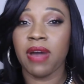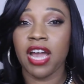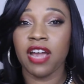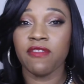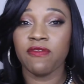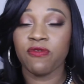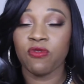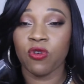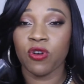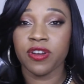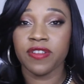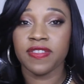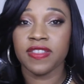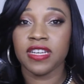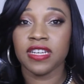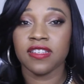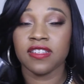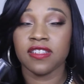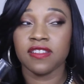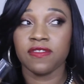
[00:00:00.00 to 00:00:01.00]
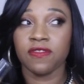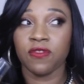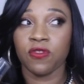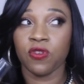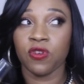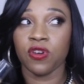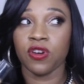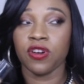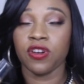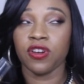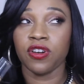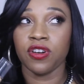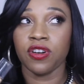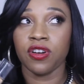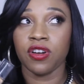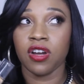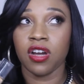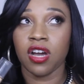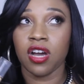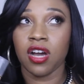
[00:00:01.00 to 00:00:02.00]
I've worn this for
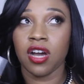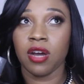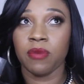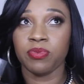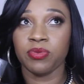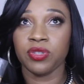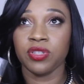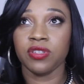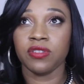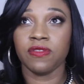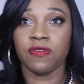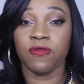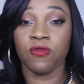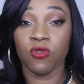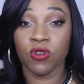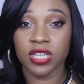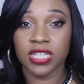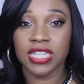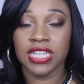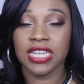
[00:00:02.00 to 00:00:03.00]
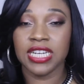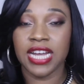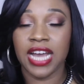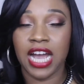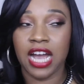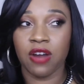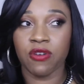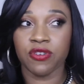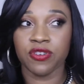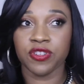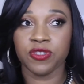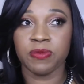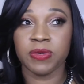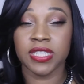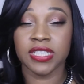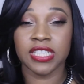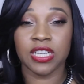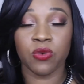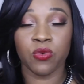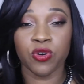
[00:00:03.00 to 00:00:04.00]
up to 14 hours
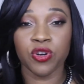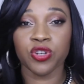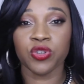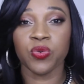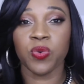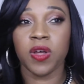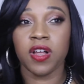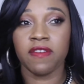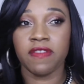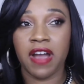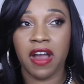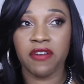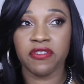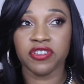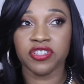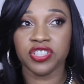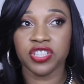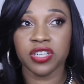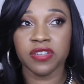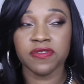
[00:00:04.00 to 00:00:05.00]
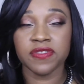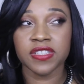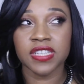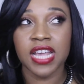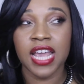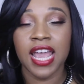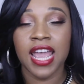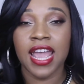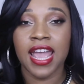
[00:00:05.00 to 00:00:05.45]
because I work 12-hour shifts,